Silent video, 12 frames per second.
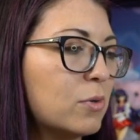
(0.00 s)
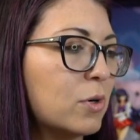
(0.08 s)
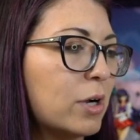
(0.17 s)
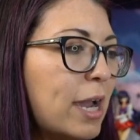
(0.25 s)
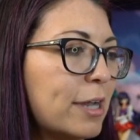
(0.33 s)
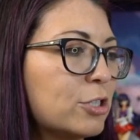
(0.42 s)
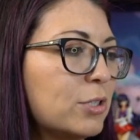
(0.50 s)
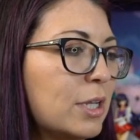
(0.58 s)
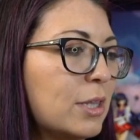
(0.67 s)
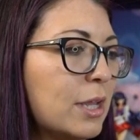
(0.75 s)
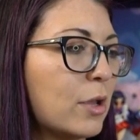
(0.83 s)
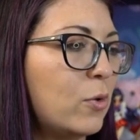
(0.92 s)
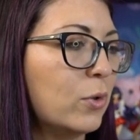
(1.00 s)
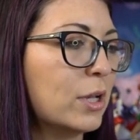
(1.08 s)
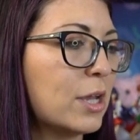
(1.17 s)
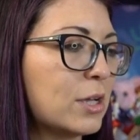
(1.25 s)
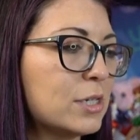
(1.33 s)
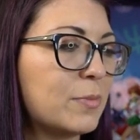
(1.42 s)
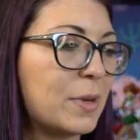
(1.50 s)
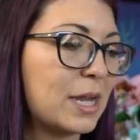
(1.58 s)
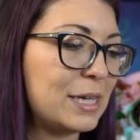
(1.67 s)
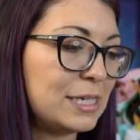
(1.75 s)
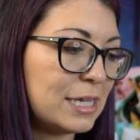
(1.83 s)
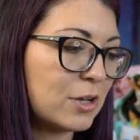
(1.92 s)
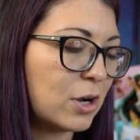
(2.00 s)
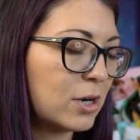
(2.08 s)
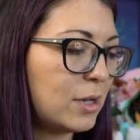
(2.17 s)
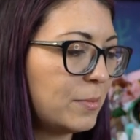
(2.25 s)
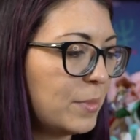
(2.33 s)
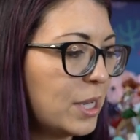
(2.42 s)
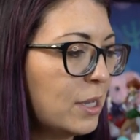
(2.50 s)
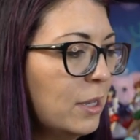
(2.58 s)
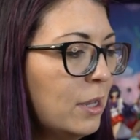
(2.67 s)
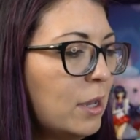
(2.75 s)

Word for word: or actually like holding onto my ID card on me.